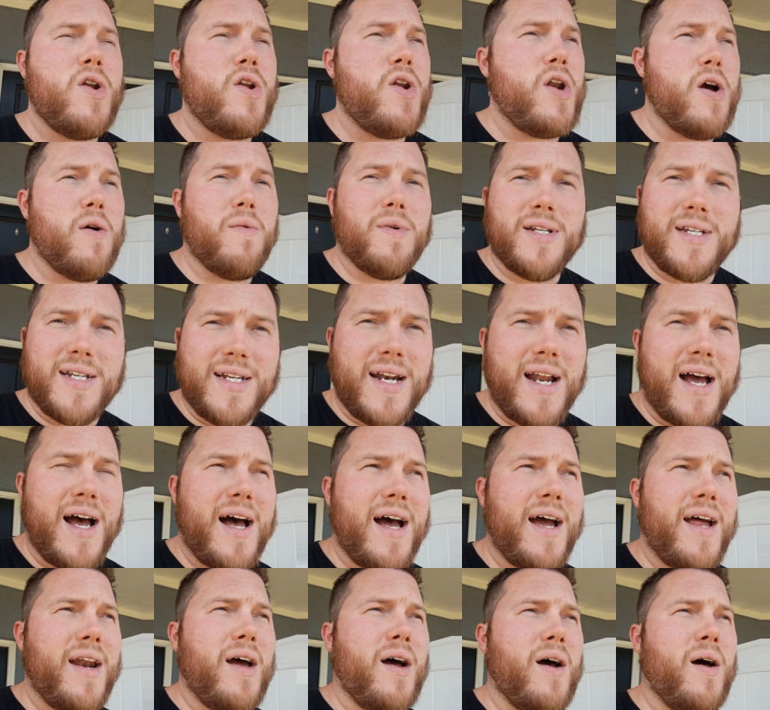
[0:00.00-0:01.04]
No, it did
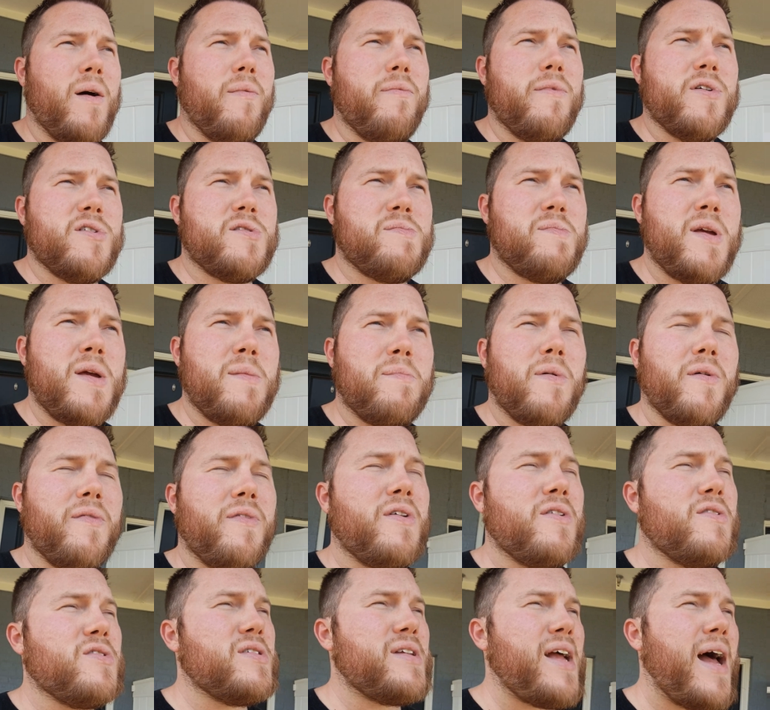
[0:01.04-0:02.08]
not. Um, there's people,
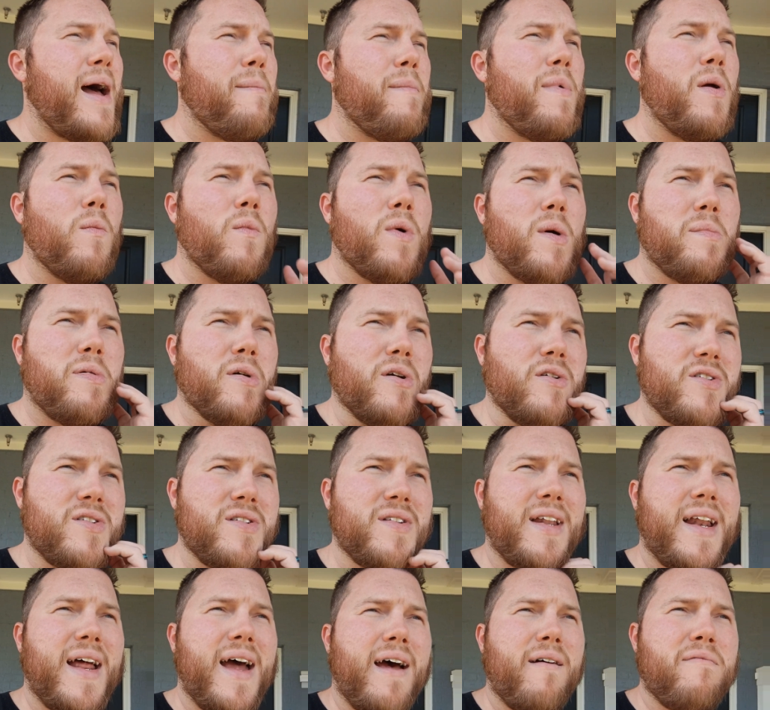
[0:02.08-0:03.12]
there's not been one
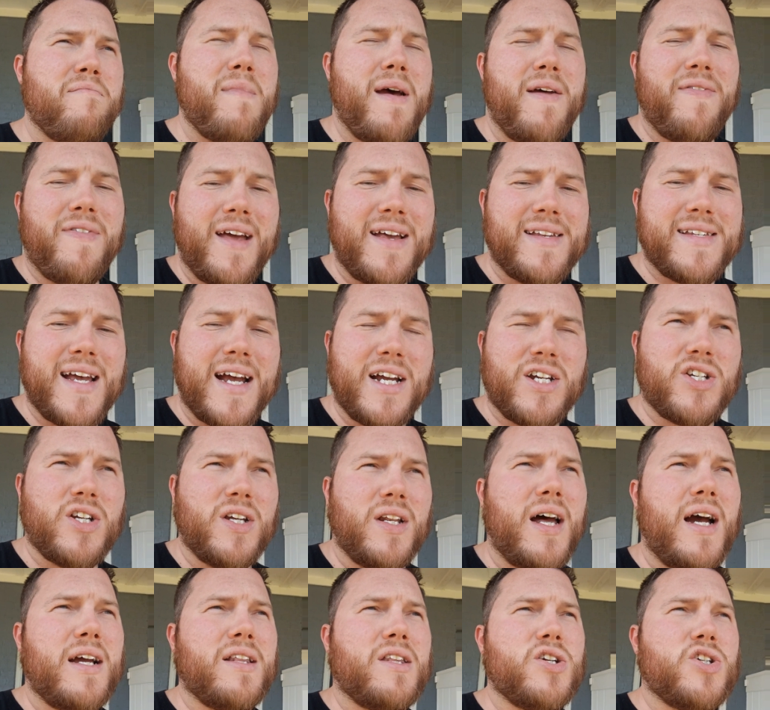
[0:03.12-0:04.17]
person that I've met that's actually
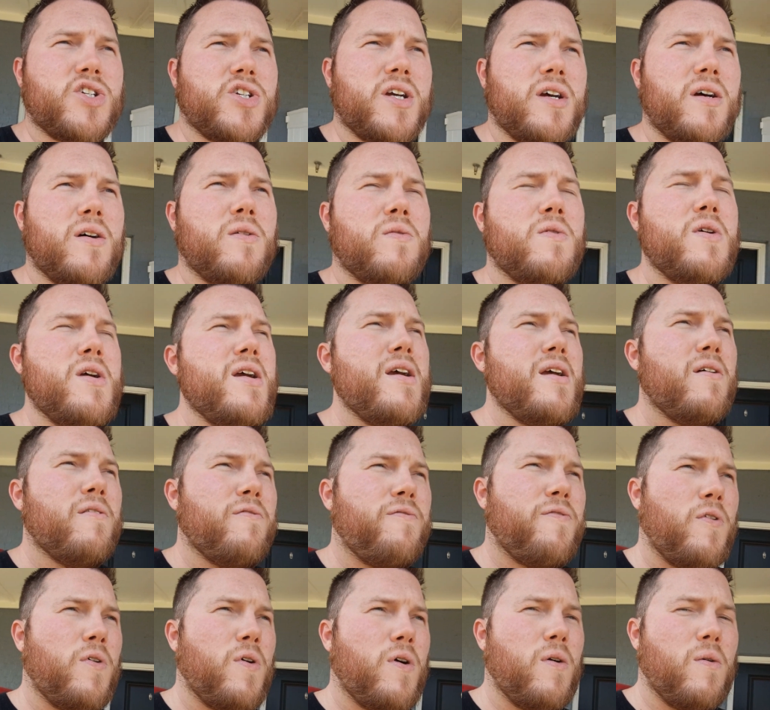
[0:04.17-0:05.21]
liked the show
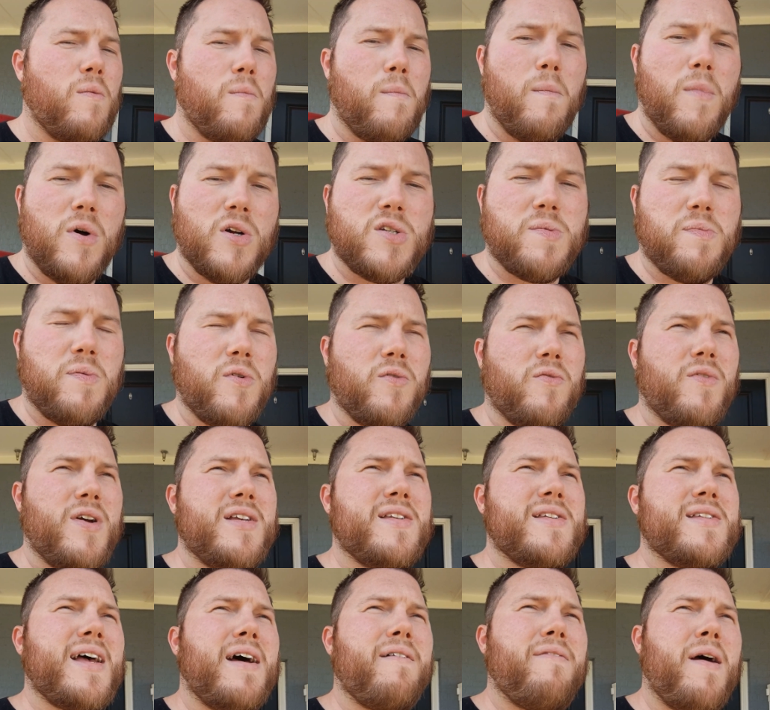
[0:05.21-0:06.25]
for multiple
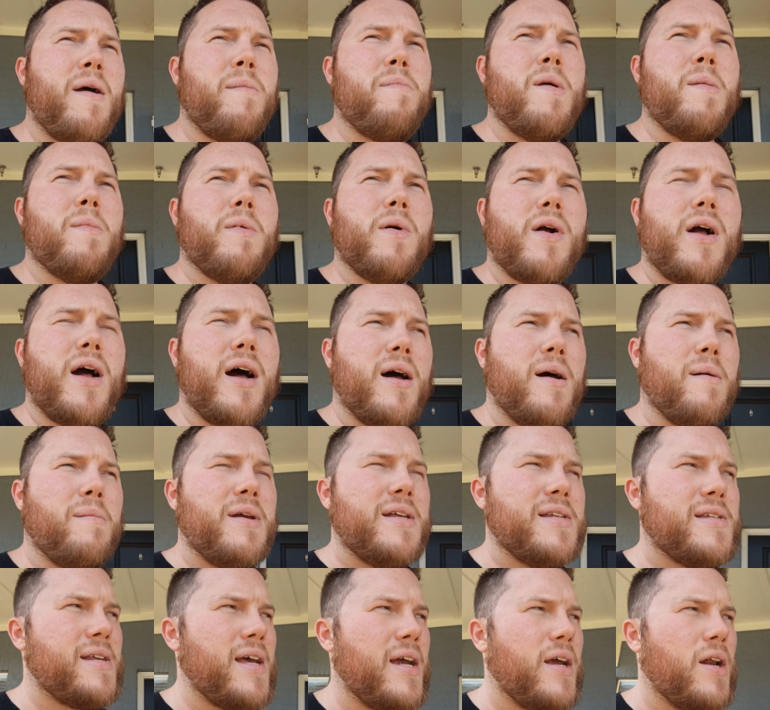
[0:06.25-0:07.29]
reasons. I've had people
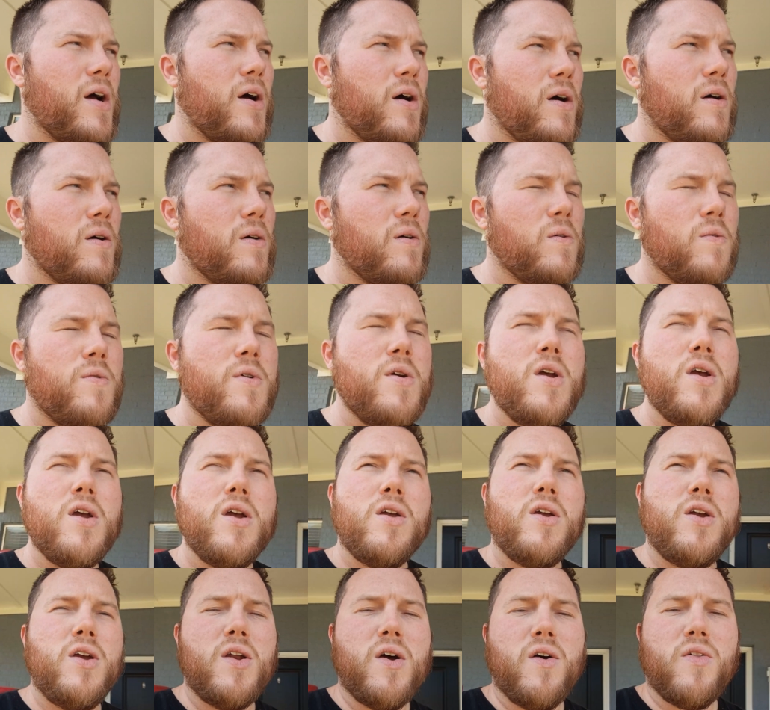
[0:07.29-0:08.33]
comment saying, oh,
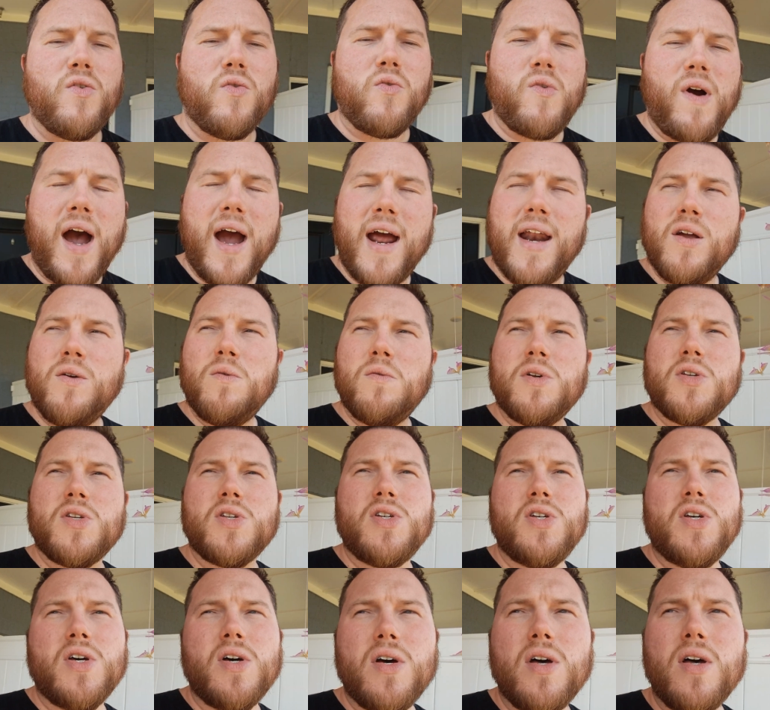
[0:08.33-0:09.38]
you know, the writing
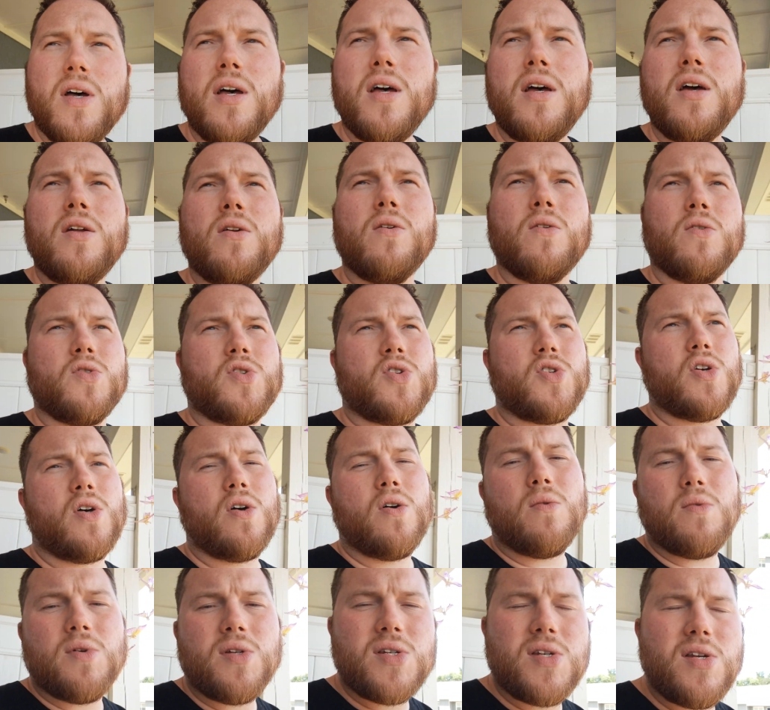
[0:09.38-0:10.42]
was good, or
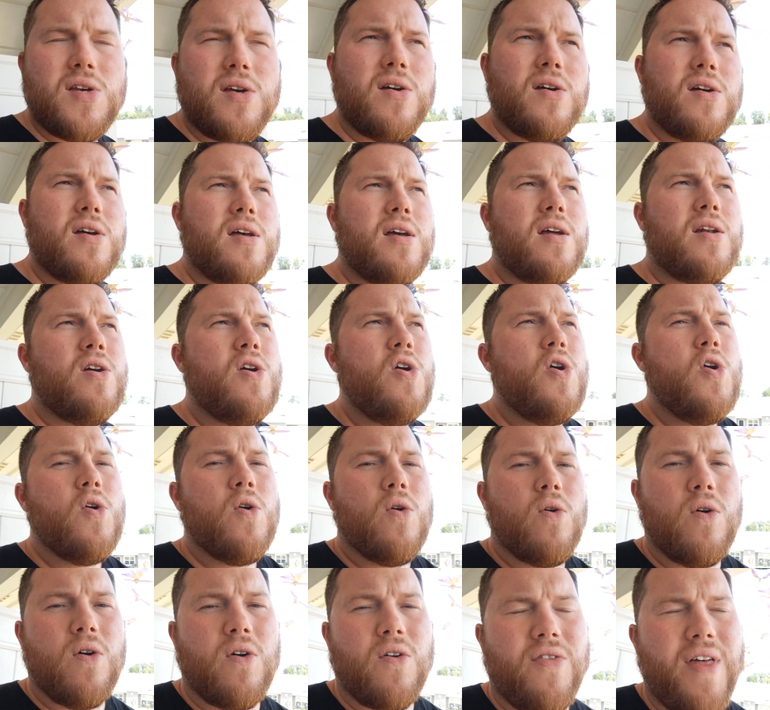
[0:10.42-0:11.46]
Soul was good,
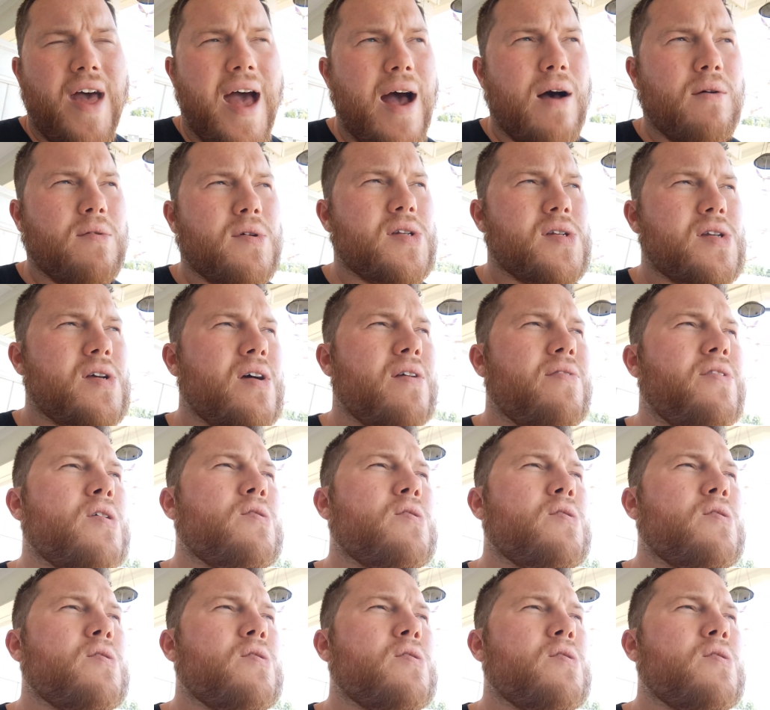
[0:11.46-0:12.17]
or that was good.